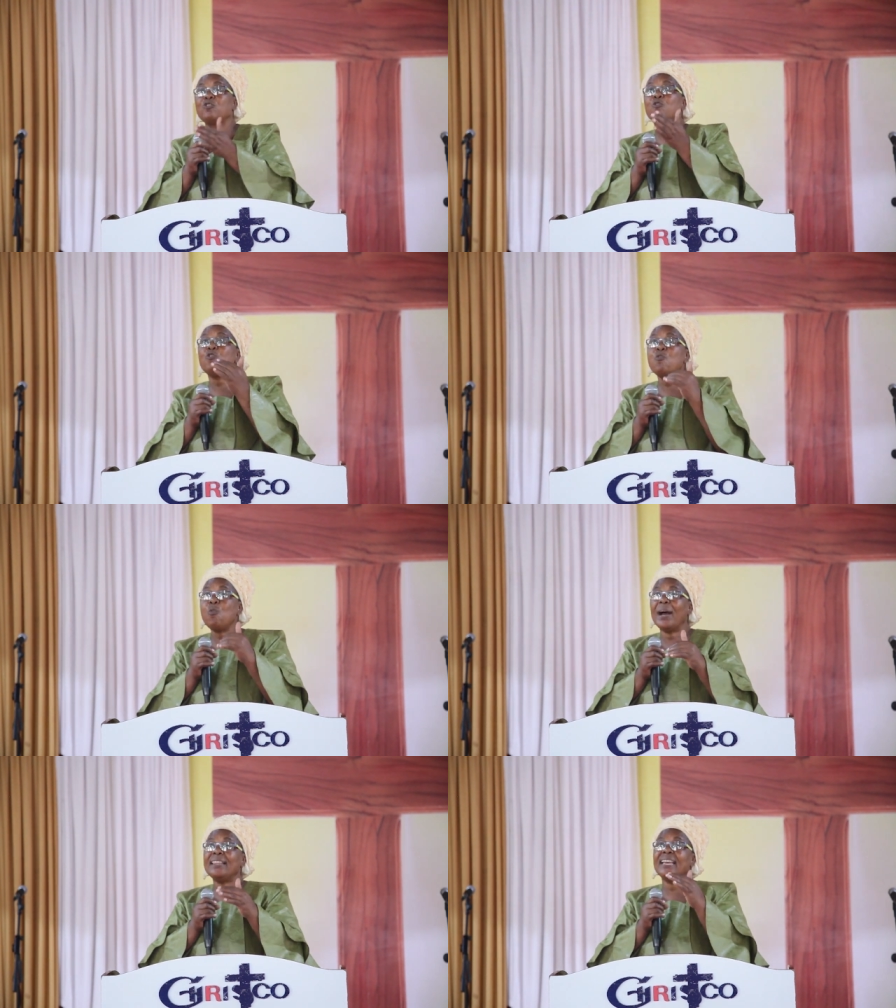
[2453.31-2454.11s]
to
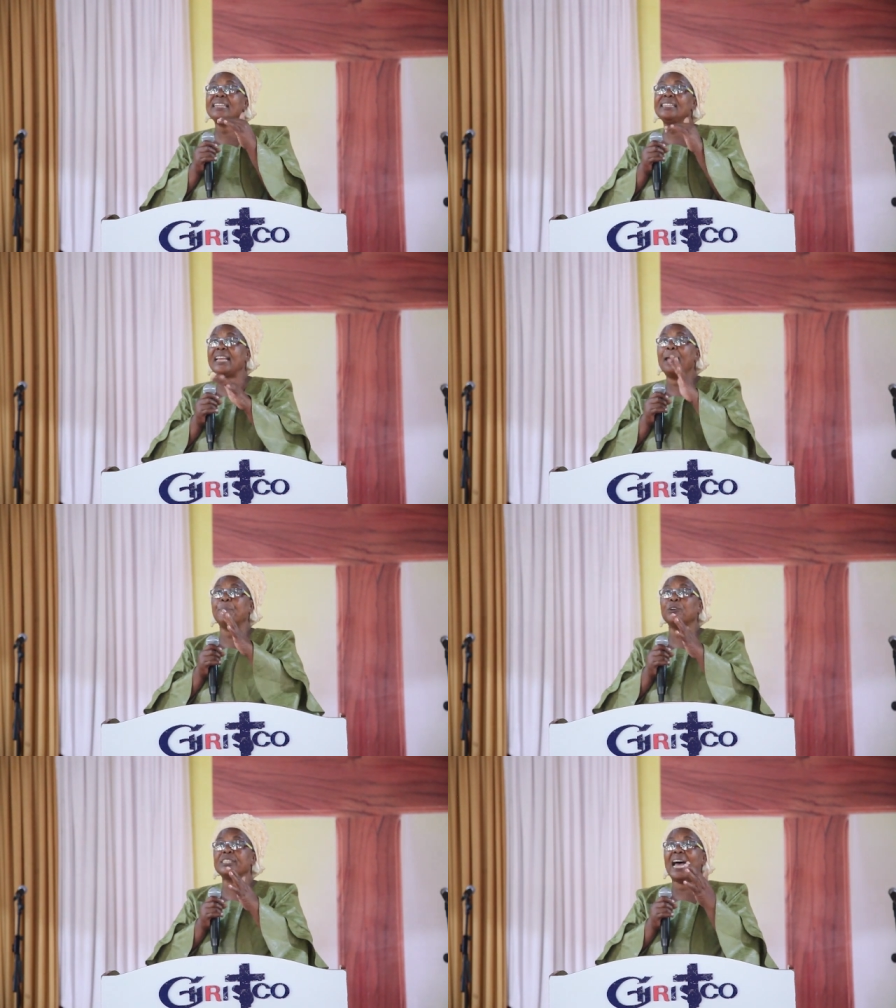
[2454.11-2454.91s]
lure the
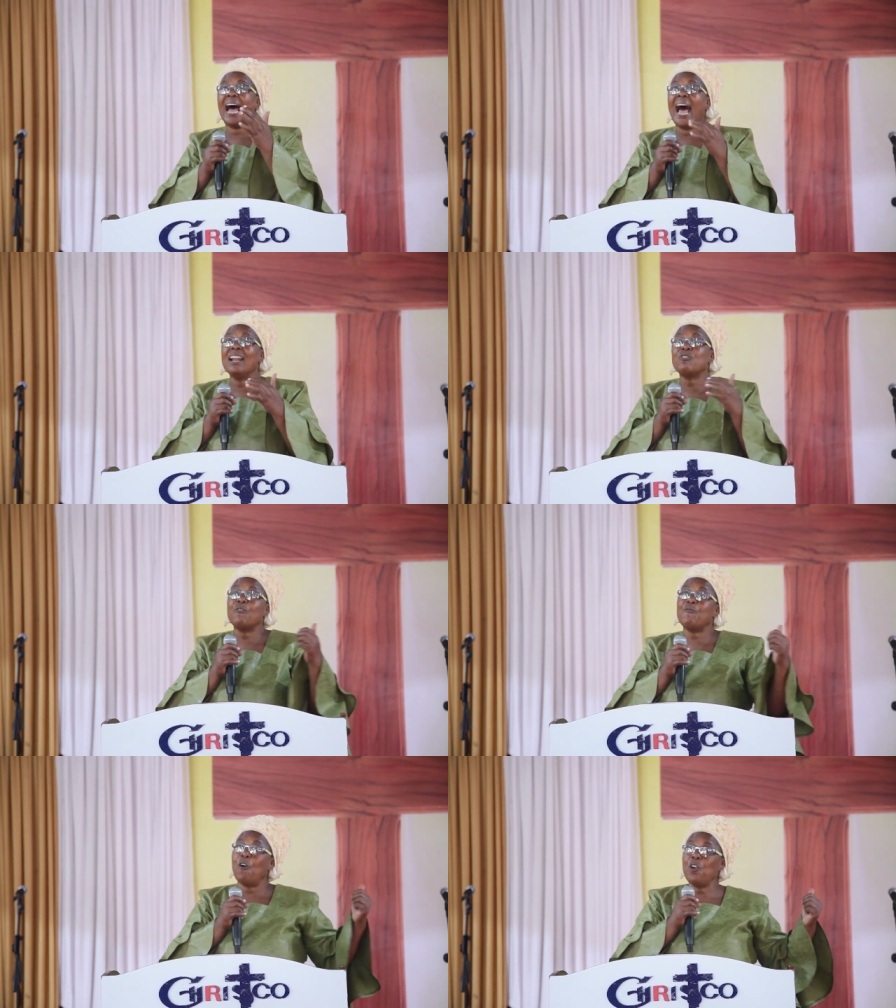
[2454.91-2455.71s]
disciples and
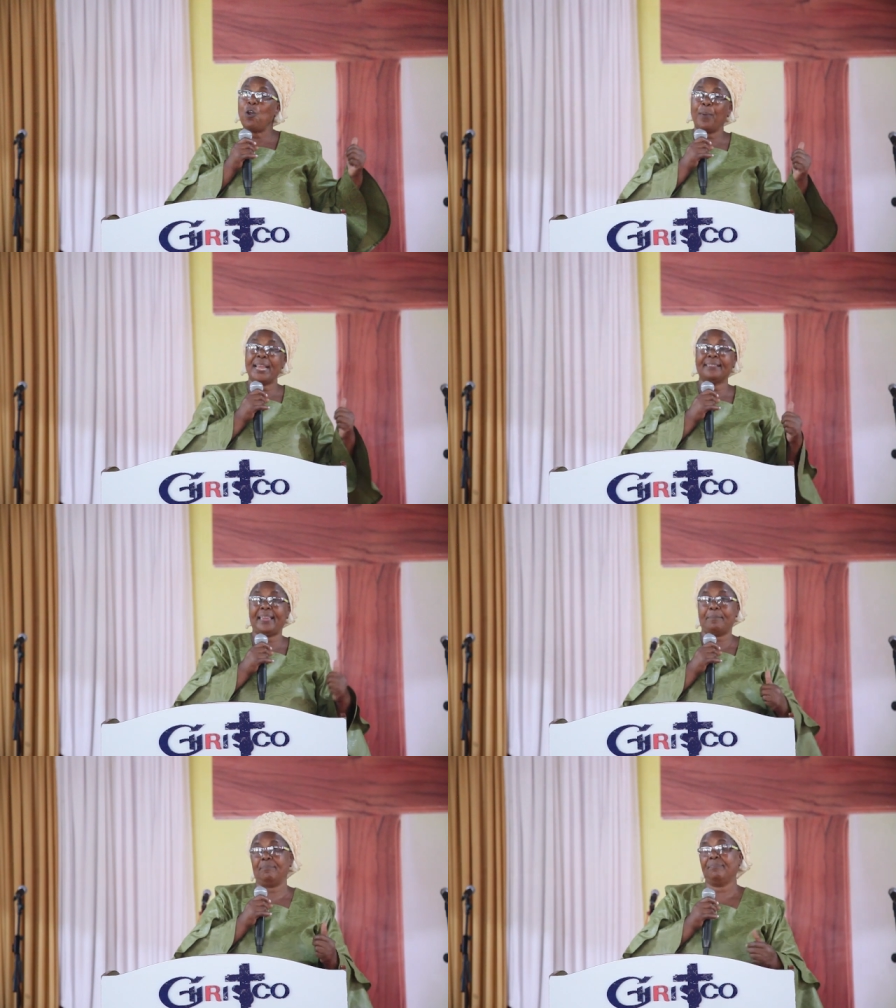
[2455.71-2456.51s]
to following
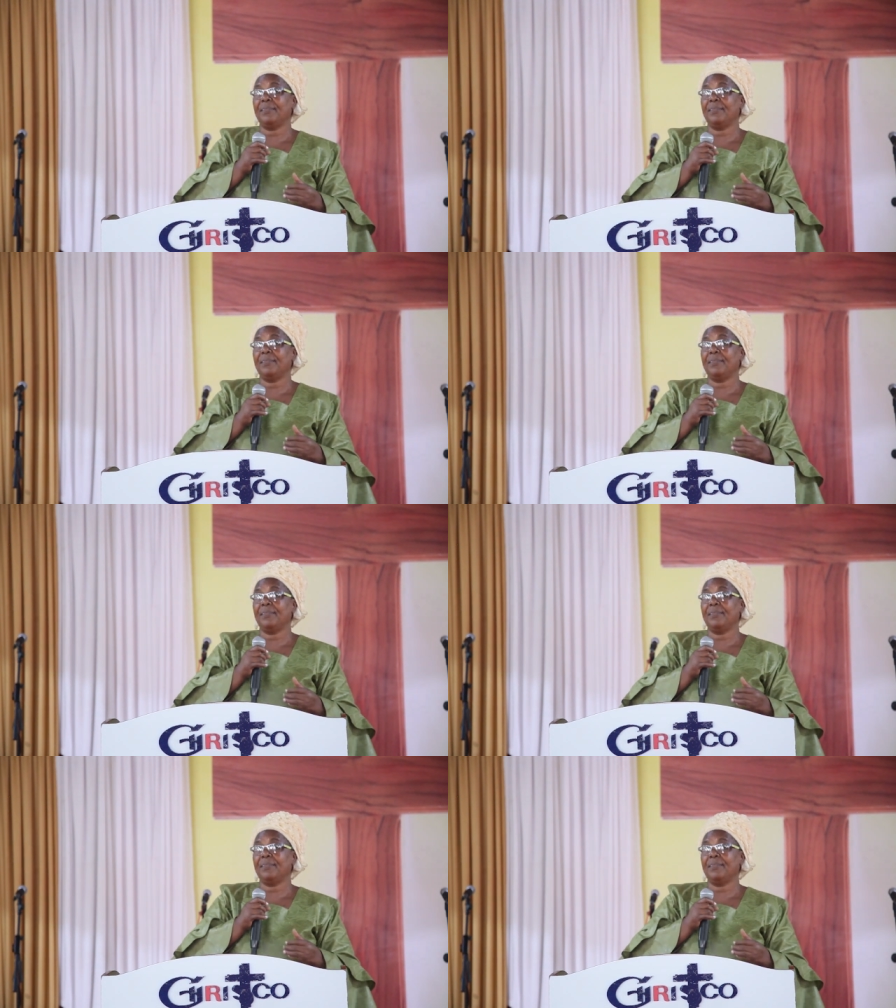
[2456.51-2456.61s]
them.